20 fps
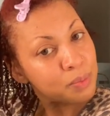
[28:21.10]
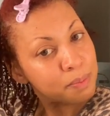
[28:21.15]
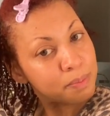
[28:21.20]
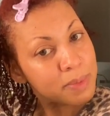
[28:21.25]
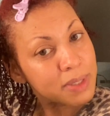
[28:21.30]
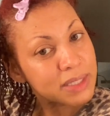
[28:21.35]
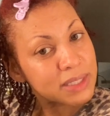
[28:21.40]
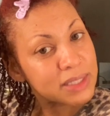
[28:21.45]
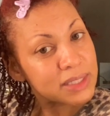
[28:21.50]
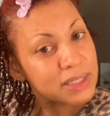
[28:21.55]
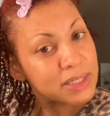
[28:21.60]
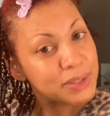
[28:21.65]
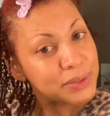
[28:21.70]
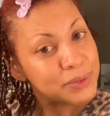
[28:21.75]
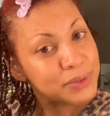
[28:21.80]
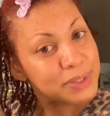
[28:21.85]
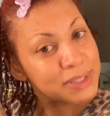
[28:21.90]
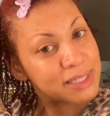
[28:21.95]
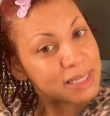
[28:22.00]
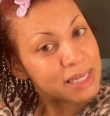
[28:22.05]
Mr.
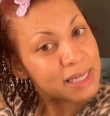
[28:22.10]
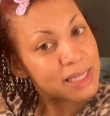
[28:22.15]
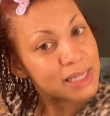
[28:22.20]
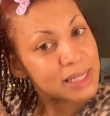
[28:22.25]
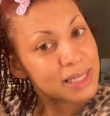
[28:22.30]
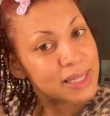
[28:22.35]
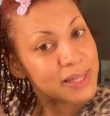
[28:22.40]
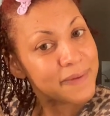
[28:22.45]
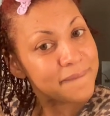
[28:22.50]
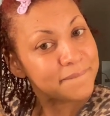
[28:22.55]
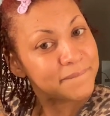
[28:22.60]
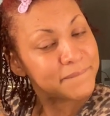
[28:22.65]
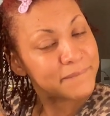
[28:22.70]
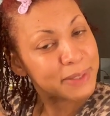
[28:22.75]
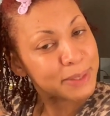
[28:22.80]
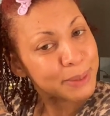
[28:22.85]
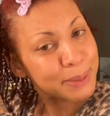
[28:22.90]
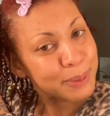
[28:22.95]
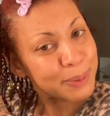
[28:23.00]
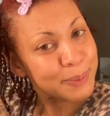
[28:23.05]

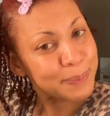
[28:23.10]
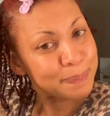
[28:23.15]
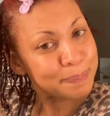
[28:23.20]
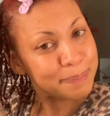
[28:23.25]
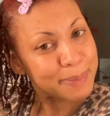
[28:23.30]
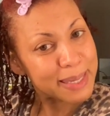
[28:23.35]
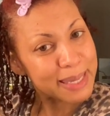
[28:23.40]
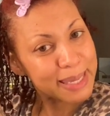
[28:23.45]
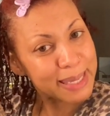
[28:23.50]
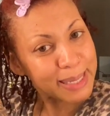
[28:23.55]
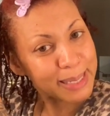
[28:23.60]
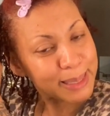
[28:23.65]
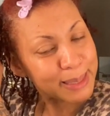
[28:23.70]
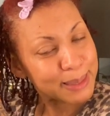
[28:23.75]
Telephone Man,